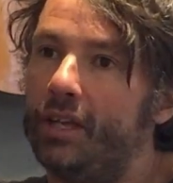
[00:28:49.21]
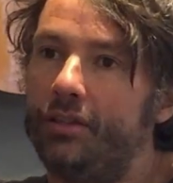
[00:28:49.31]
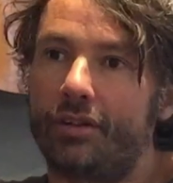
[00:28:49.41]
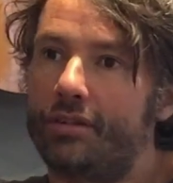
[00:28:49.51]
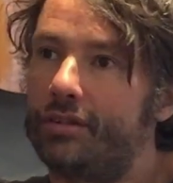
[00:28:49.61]
we
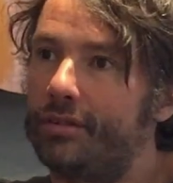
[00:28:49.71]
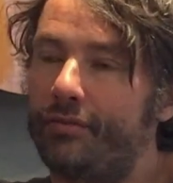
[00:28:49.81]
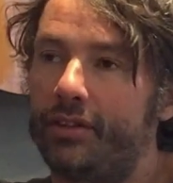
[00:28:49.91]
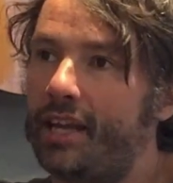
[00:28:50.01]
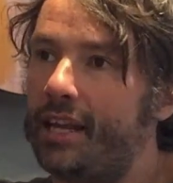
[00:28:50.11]
just,
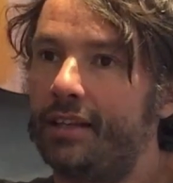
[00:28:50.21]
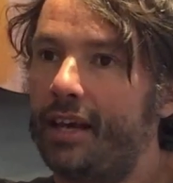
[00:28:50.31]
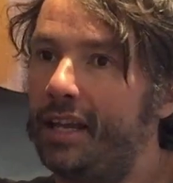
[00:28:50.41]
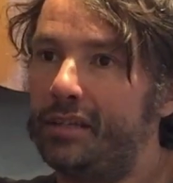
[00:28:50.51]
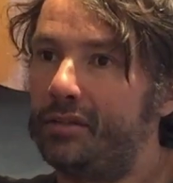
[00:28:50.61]
for 10
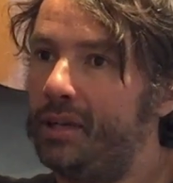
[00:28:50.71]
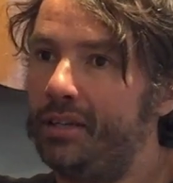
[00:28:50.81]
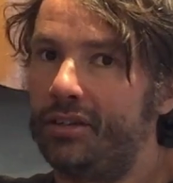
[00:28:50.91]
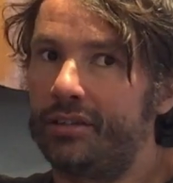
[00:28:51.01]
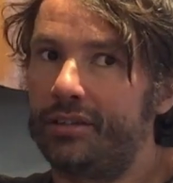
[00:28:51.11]
days, we
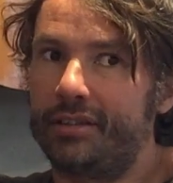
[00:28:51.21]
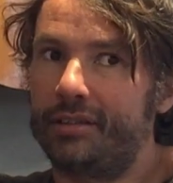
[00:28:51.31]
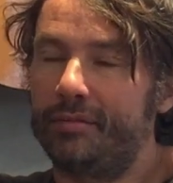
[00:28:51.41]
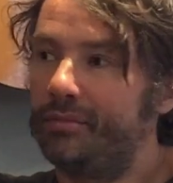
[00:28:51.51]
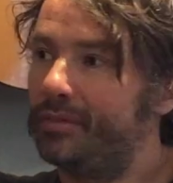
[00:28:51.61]
just
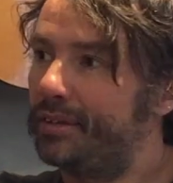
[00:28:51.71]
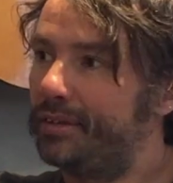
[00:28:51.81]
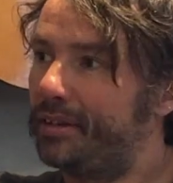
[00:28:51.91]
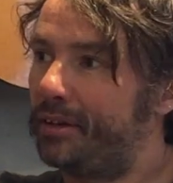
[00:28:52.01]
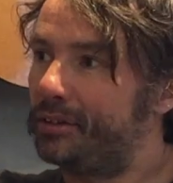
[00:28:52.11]

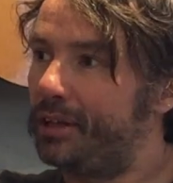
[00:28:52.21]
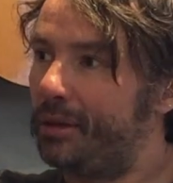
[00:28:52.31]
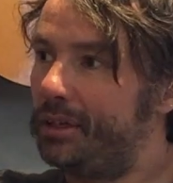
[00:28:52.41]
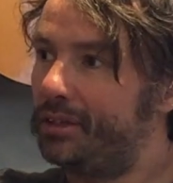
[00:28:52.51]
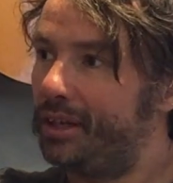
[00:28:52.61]
got to
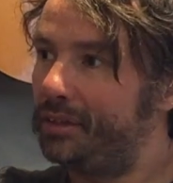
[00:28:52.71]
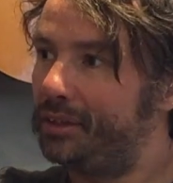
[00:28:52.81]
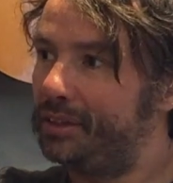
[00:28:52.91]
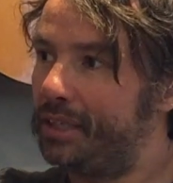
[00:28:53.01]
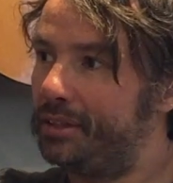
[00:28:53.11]
know each
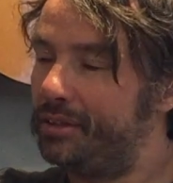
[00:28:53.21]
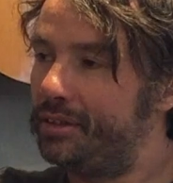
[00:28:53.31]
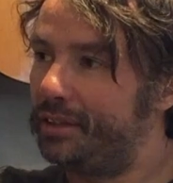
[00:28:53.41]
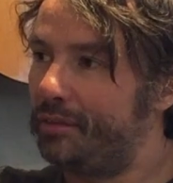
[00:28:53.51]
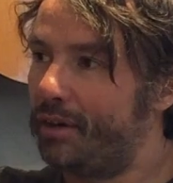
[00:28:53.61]
other and
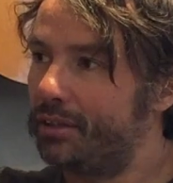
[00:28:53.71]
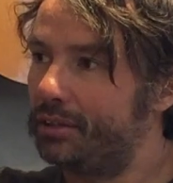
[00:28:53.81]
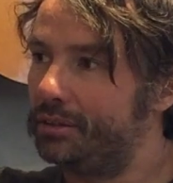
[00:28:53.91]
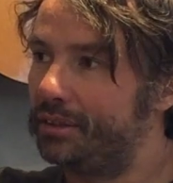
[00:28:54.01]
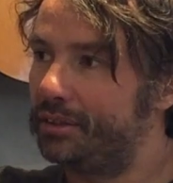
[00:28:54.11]
did the
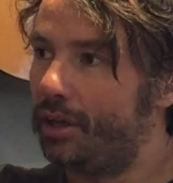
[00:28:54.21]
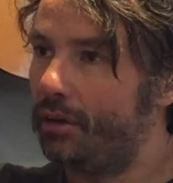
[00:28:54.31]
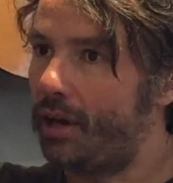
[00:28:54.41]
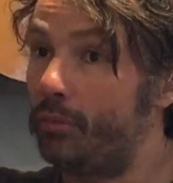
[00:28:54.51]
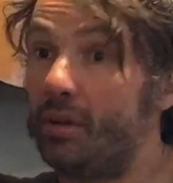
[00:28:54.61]
record.
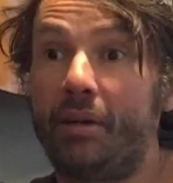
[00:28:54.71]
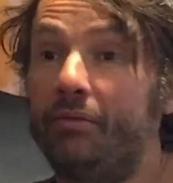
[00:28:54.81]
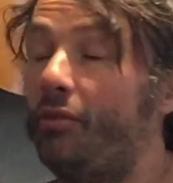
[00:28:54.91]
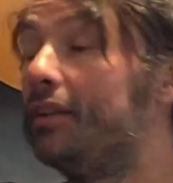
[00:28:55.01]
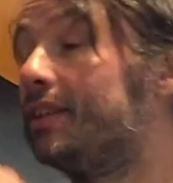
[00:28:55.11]
And we've
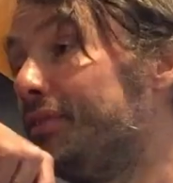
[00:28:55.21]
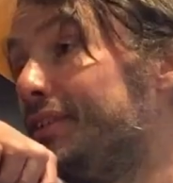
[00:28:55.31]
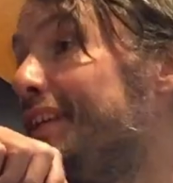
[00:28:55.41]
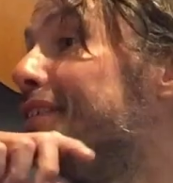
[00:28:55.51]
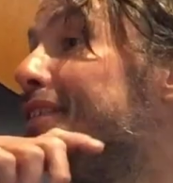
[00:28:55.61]
been friends ever
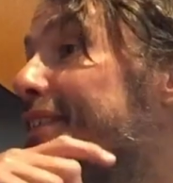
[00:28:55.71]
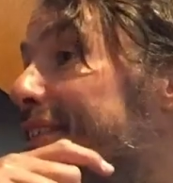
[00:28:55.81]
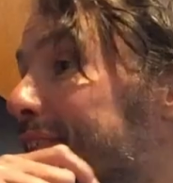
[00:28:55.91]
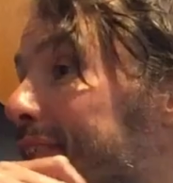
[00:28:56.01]
since,